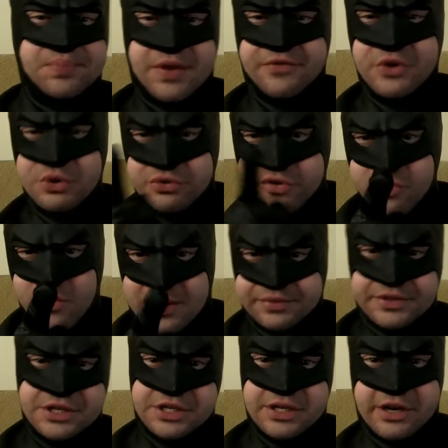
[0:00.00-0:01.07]
If you do want
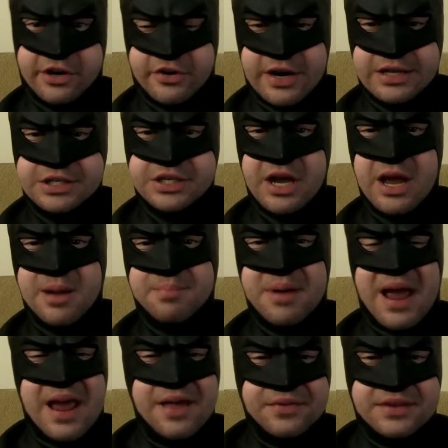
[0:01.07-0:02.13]
the cigarettes,
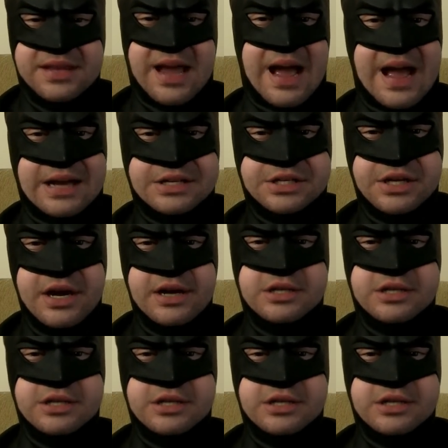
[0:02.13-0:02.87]
pay the tax.